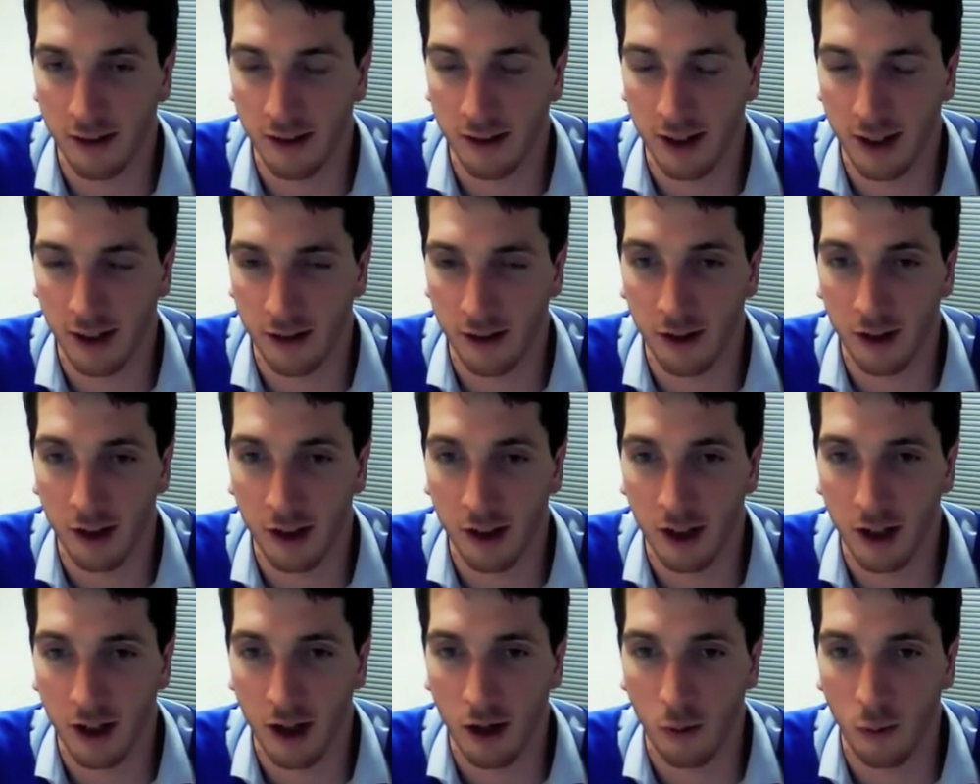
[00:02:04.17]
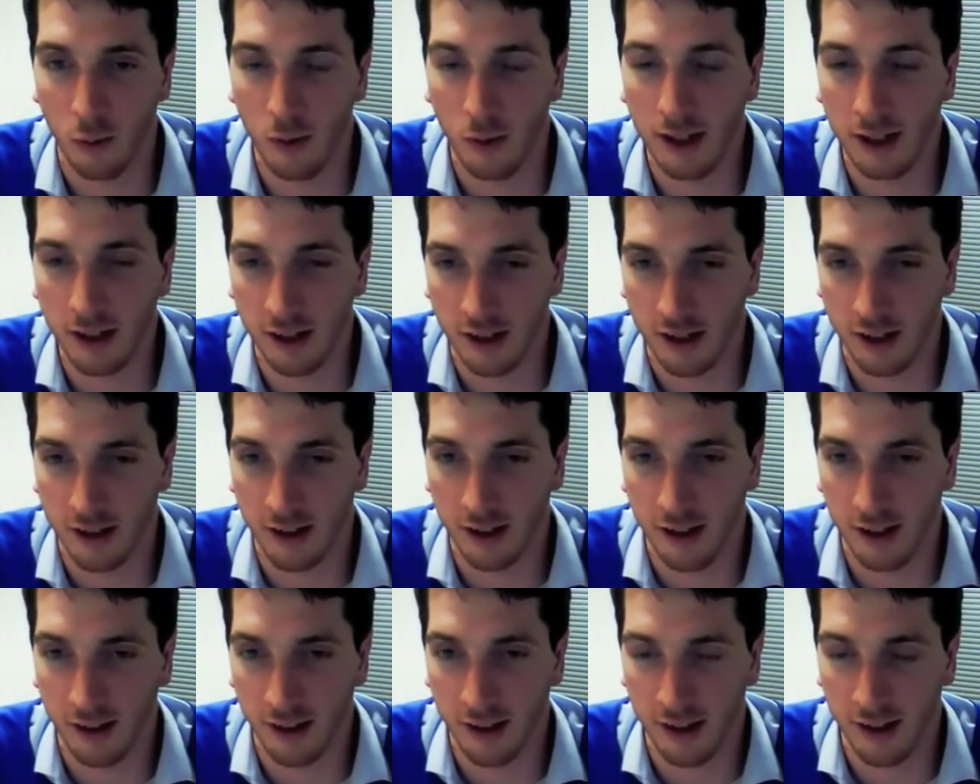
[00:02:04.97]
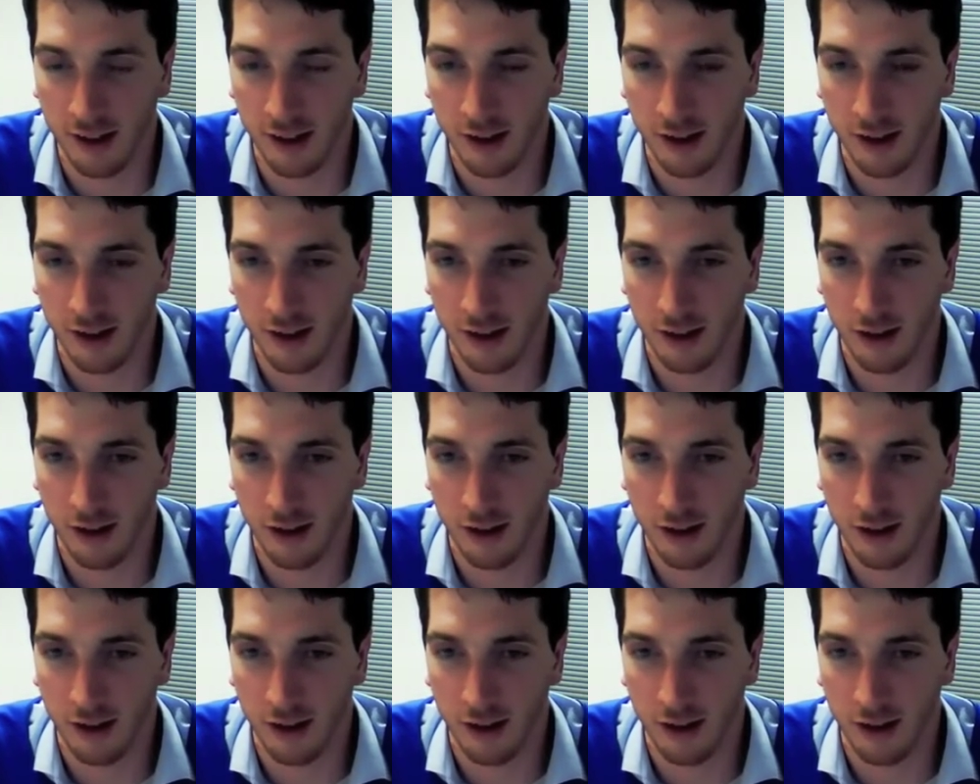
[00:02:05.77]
Now, we look at it that